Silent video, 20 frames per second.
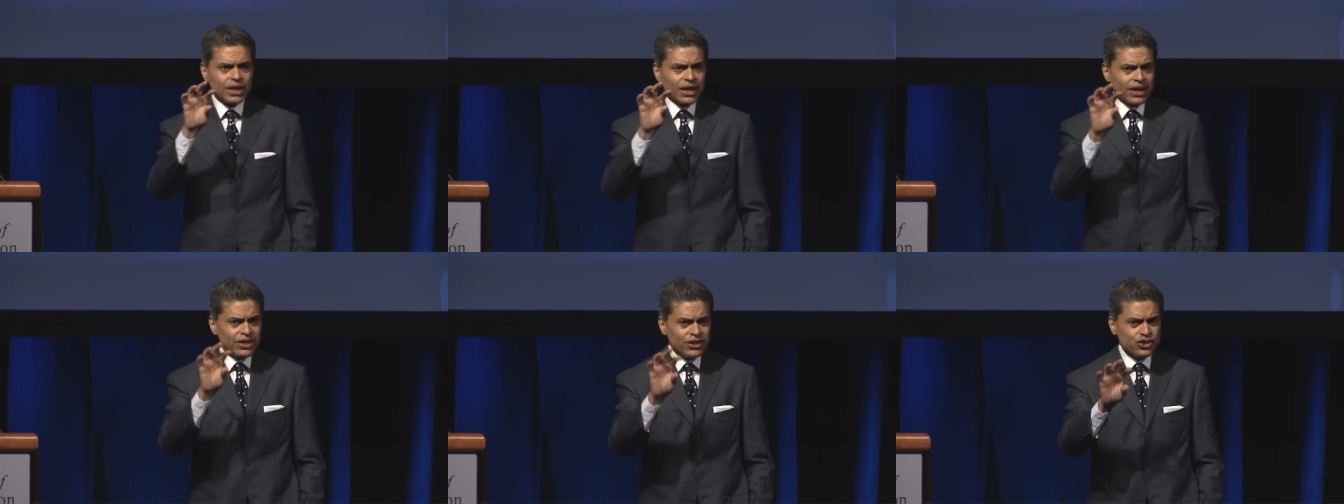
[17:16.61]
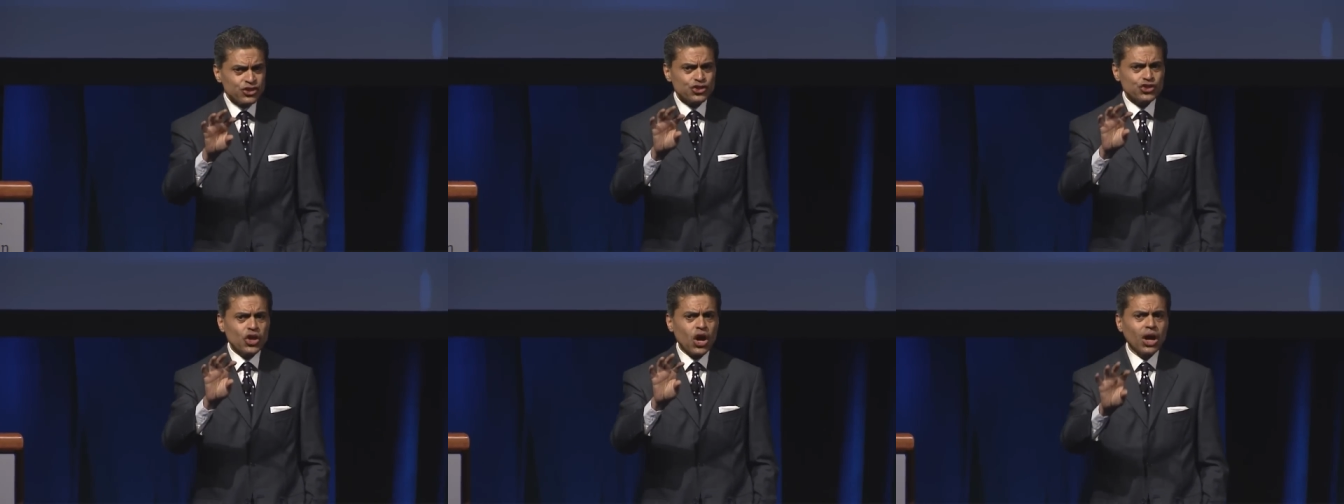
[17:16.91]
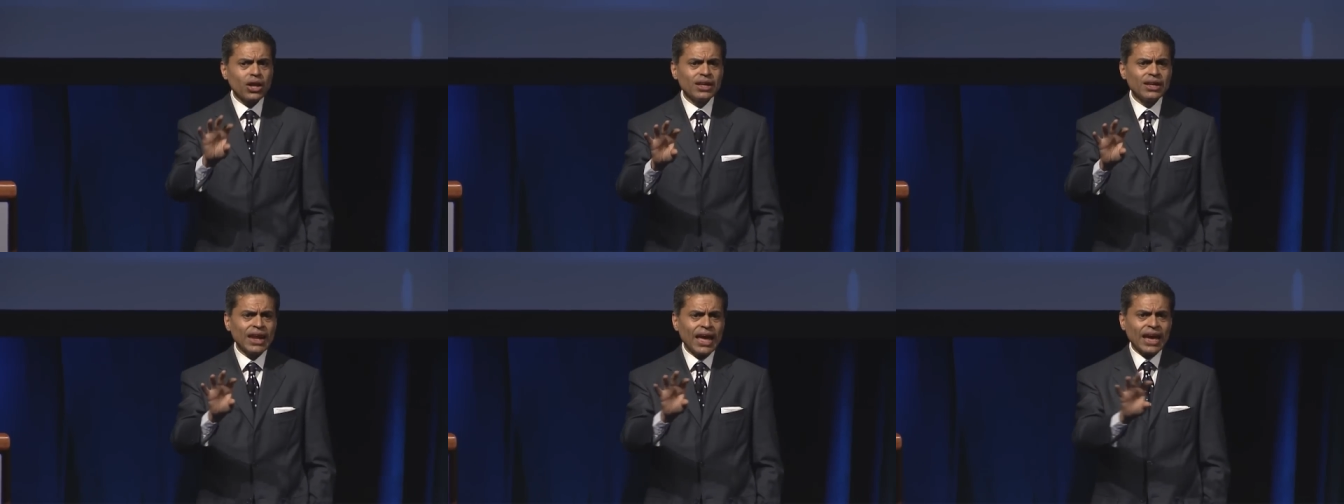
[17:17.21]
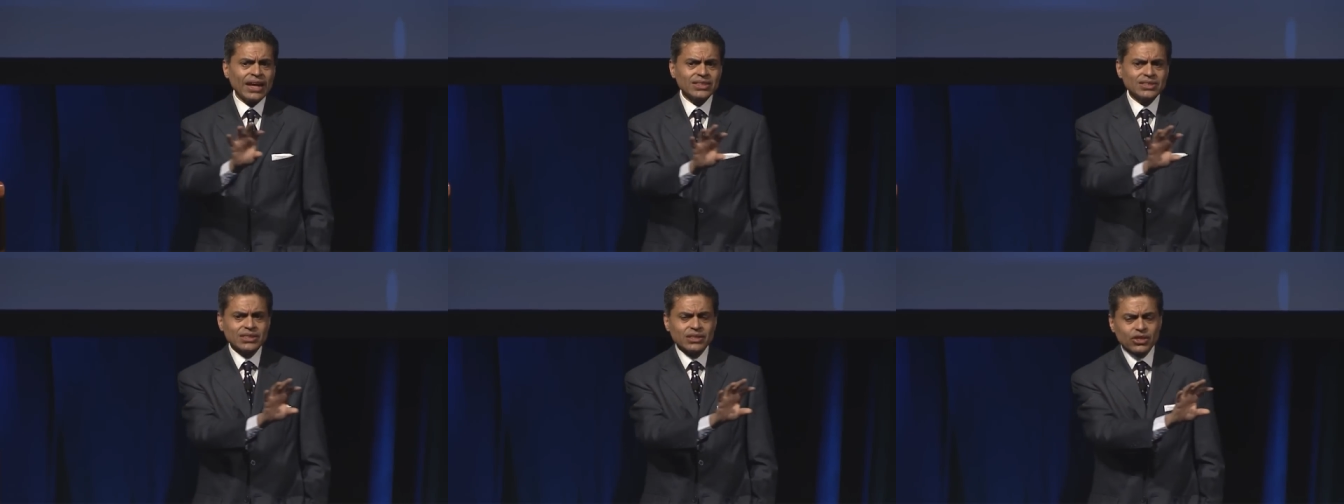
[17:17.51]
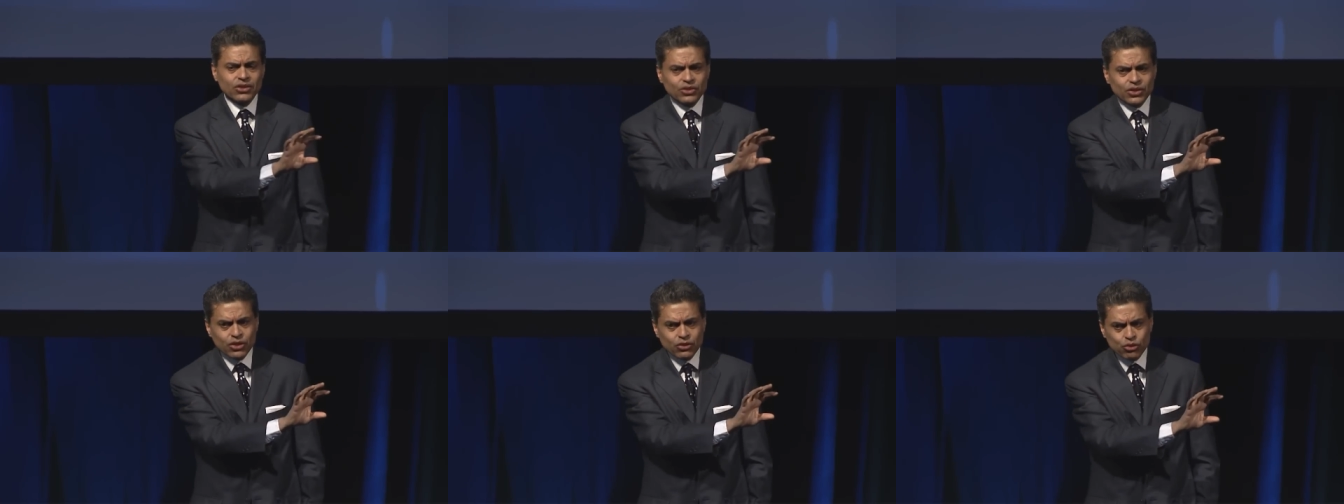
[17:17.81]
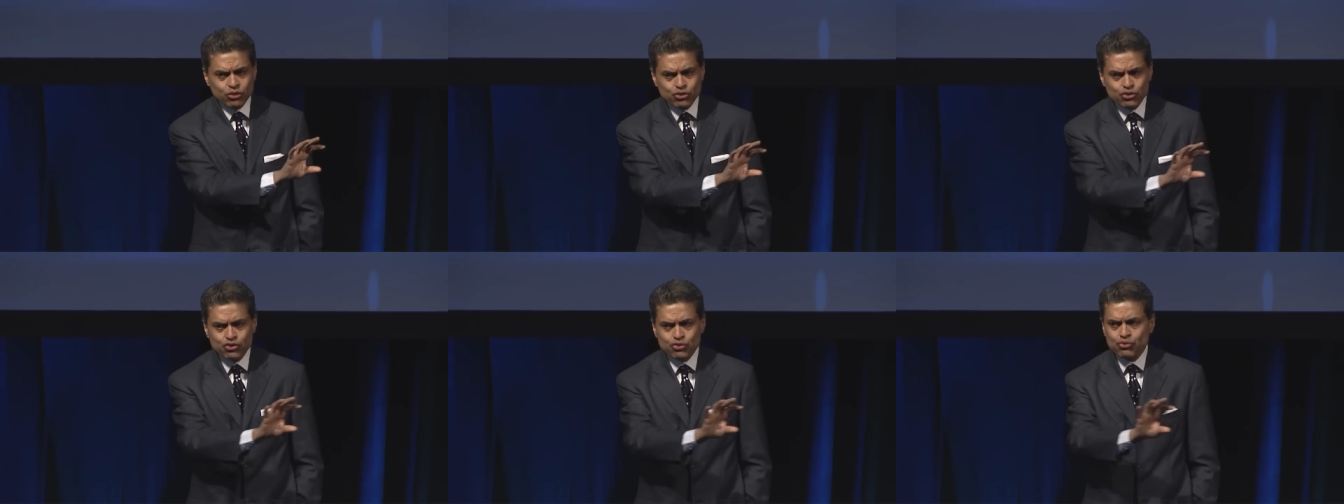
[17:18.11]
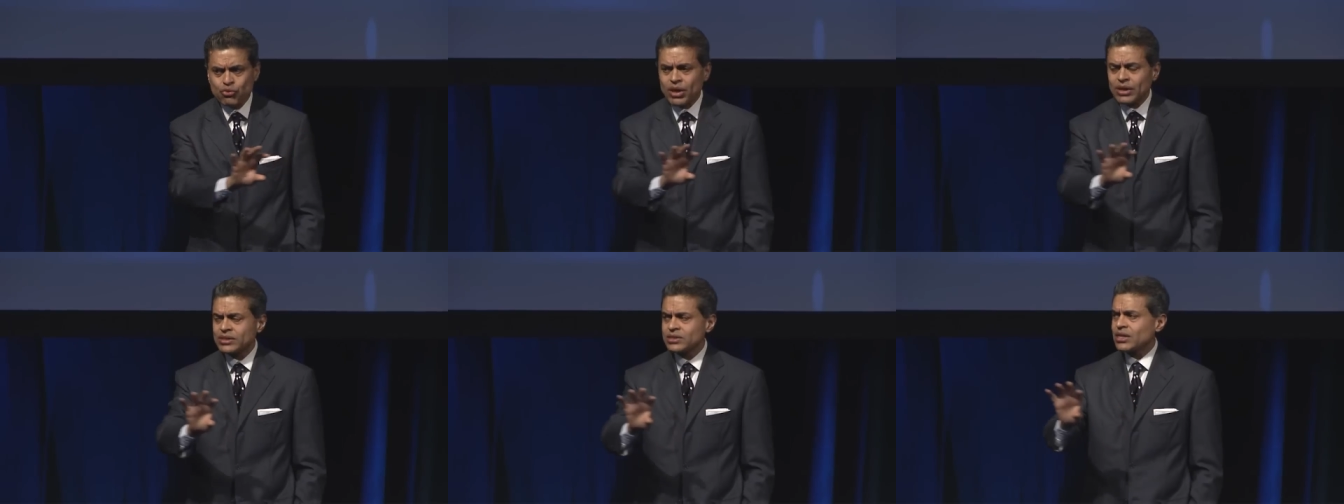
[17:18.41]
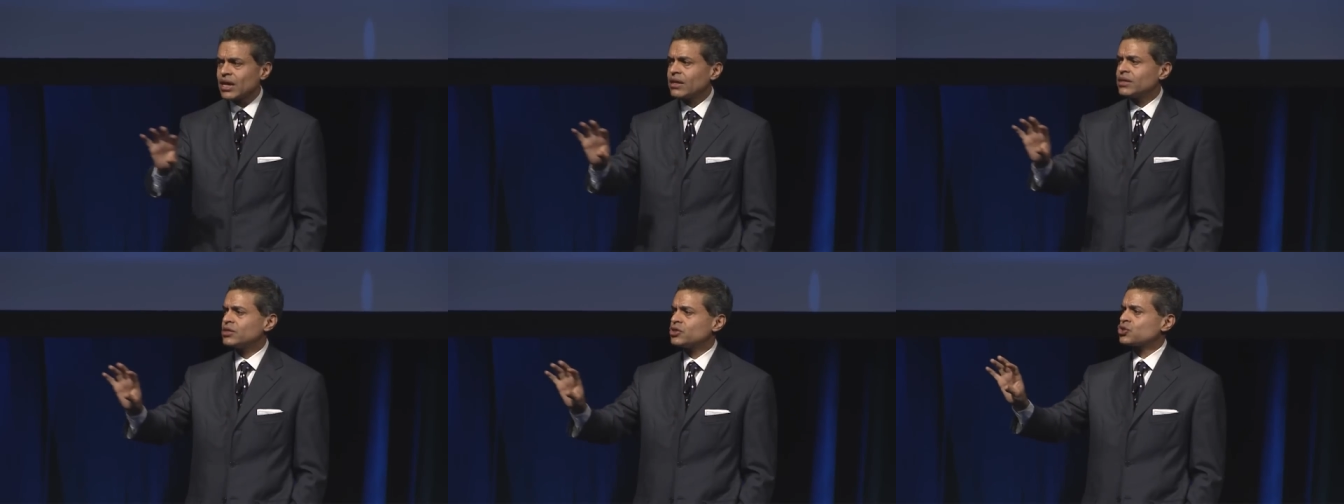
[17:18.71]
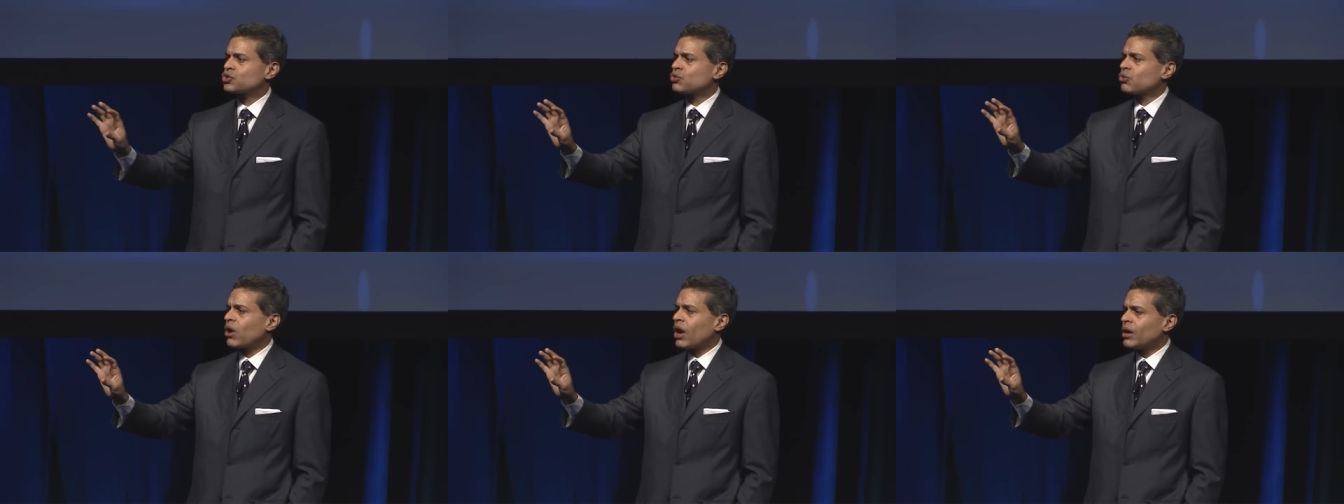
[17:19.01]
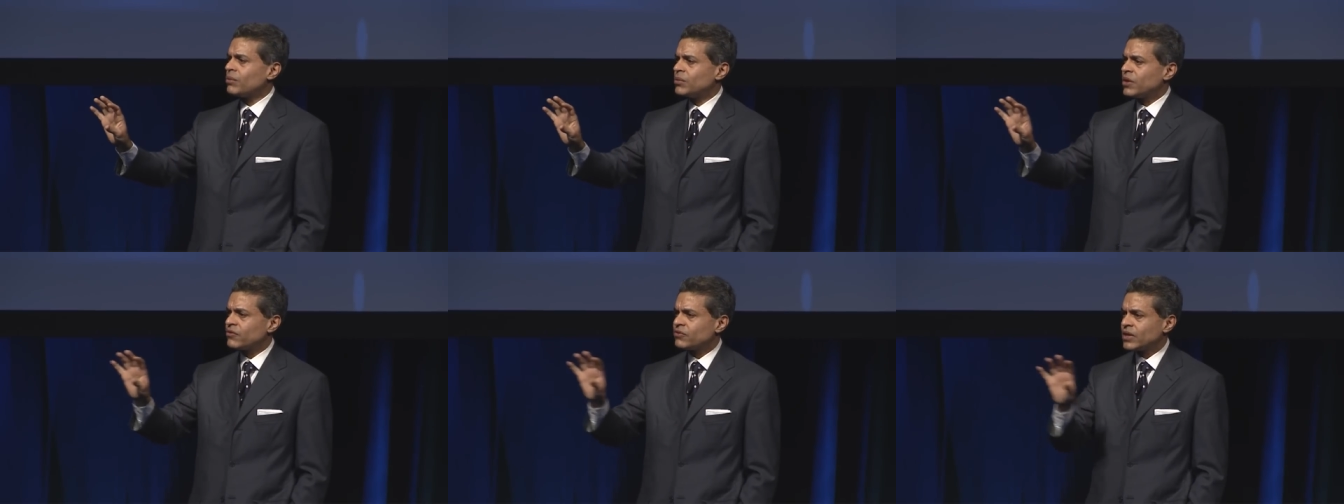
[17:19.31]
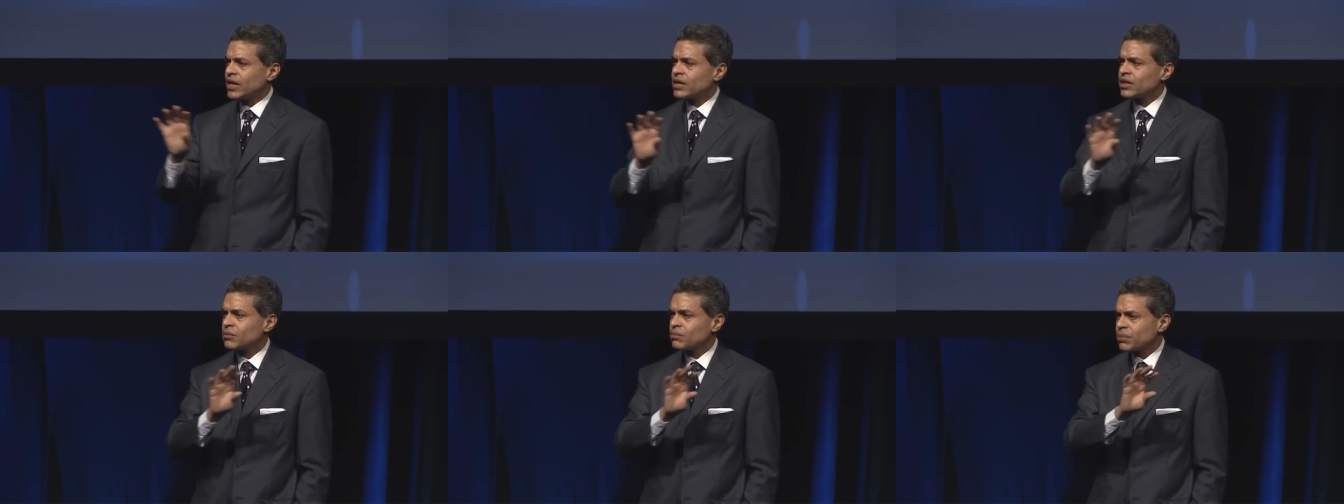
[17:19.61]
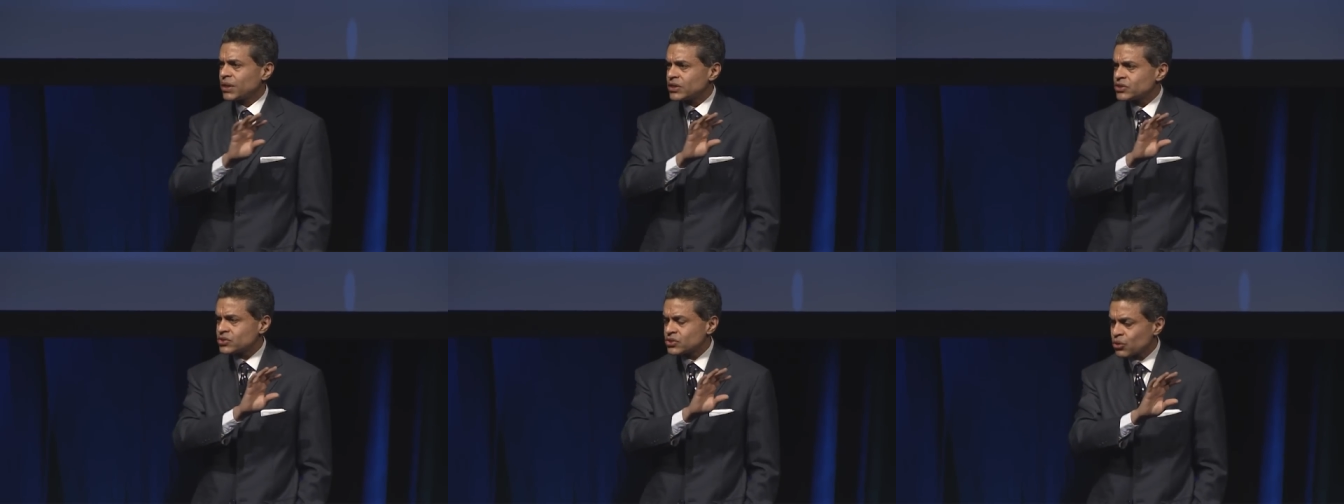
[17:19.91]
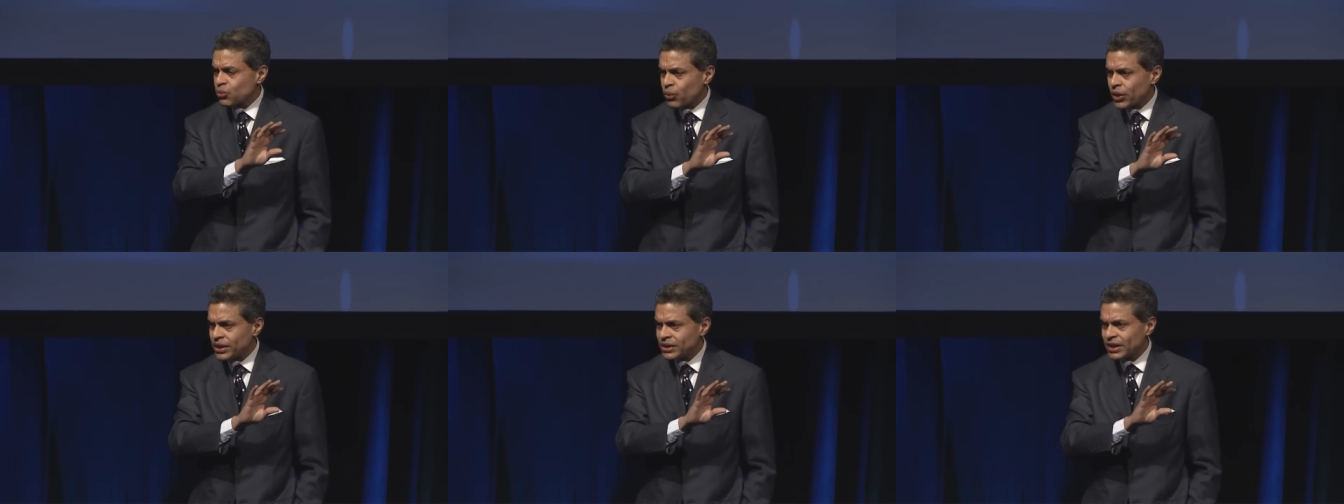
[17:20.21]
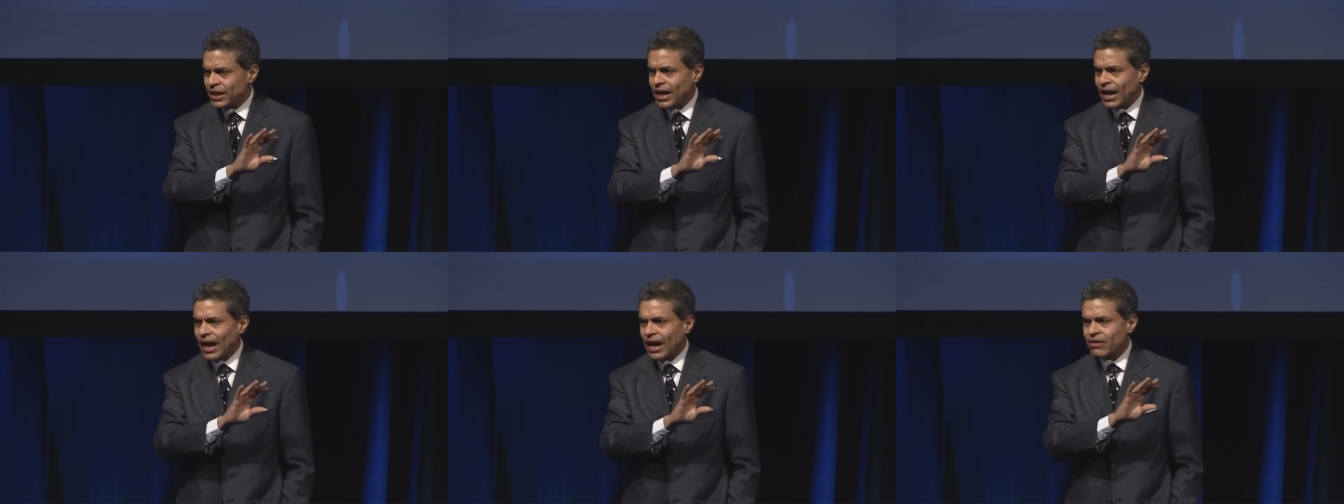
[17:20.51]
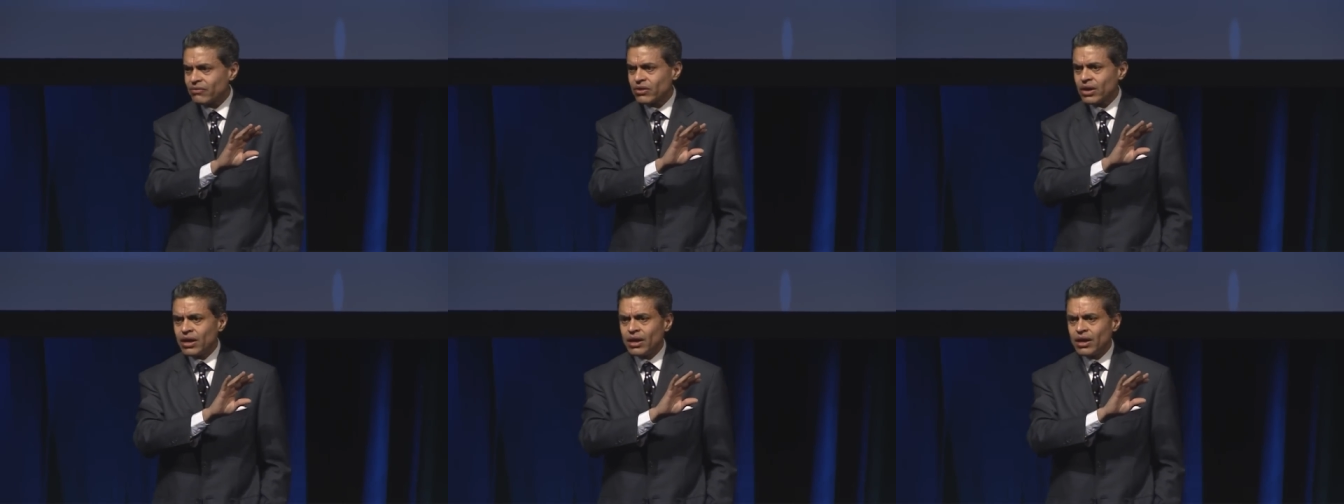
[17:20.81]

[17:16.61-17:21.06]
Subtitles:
it is not an accident that those trends I described have taken place the way they have.